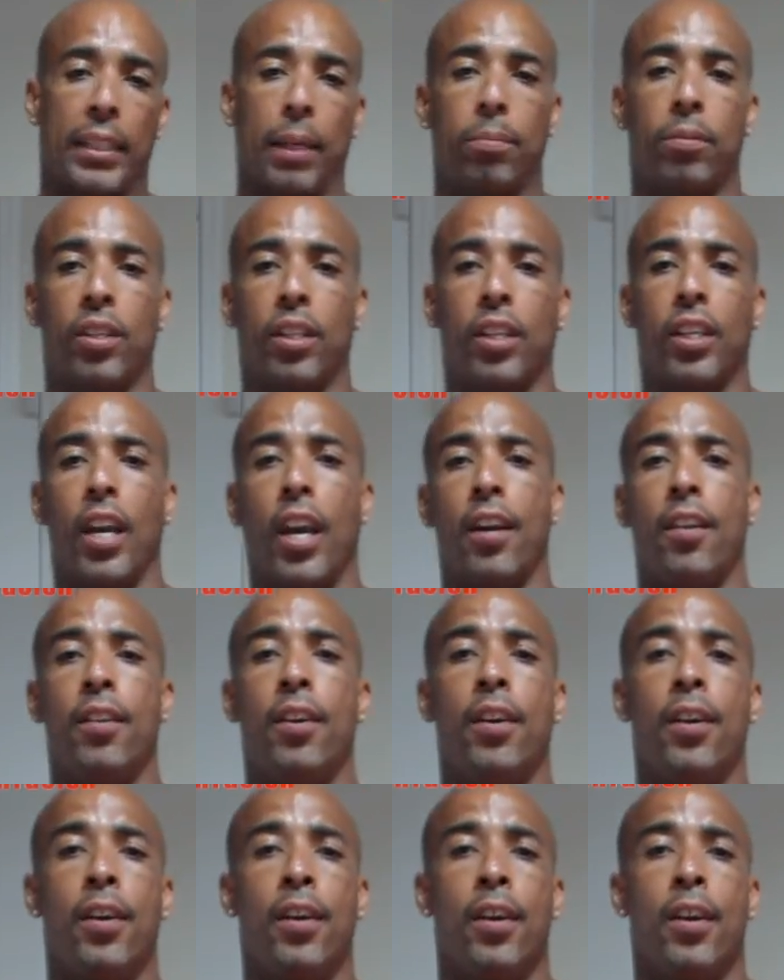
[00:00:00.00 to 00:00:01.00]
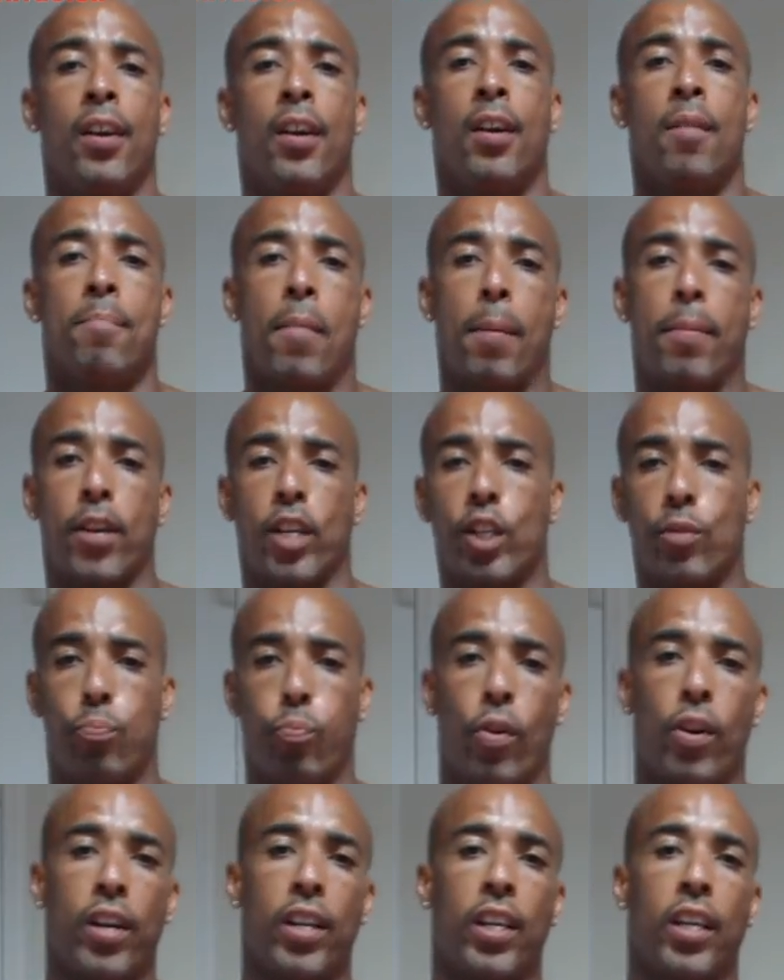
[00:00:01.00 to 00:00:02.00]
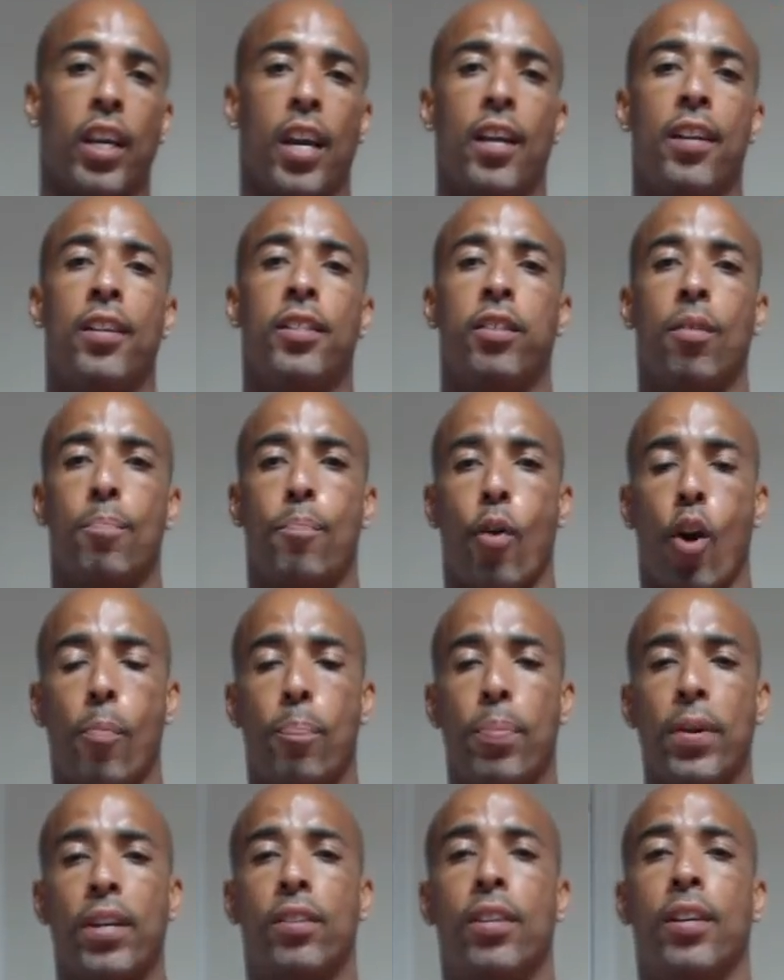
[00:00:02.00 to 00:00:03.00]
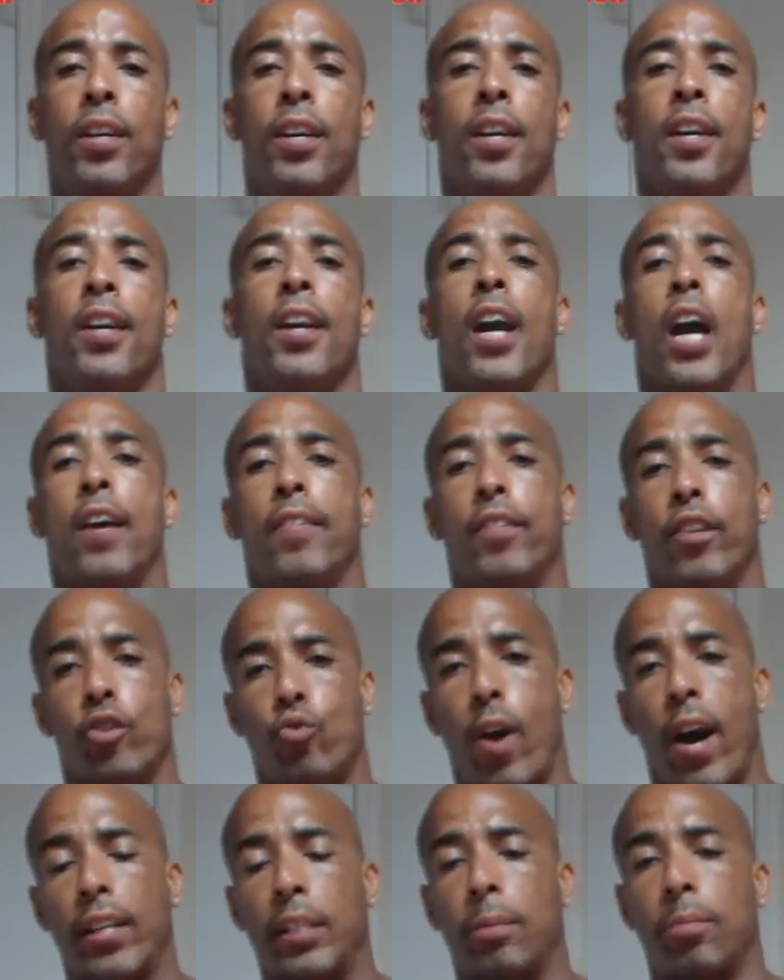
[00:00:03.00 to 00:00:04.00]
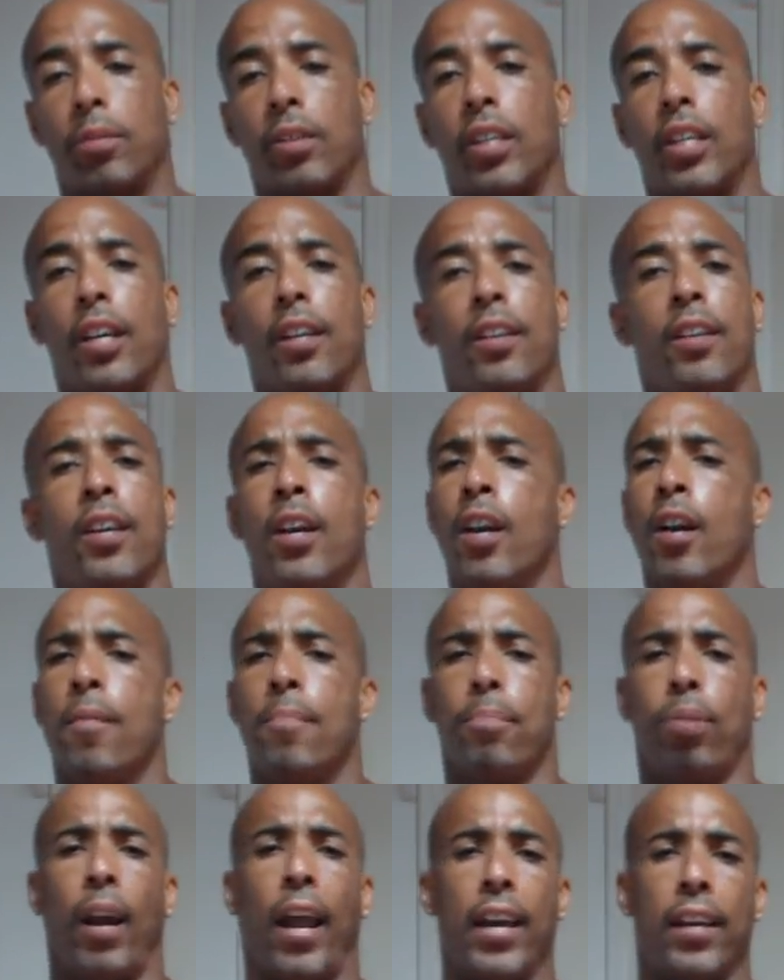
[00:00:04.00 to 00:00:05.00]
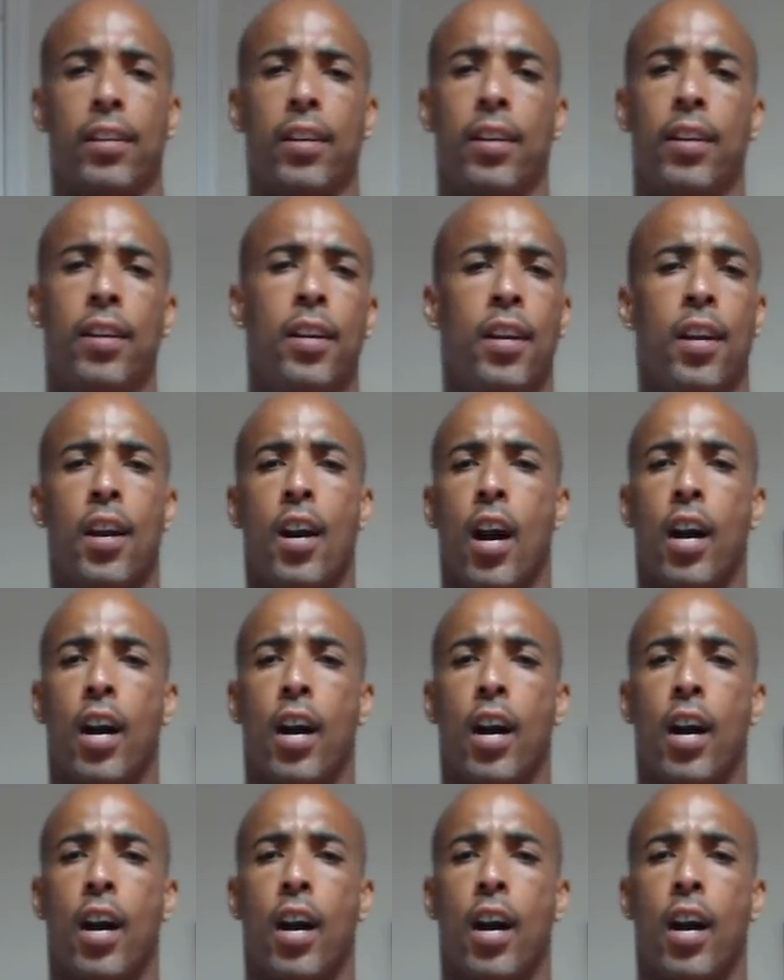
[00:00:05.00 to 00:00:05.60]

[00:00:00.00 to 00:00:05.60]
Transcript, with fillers: biceps again, maybe a sprint again, some burpees, and then triceps again, plank.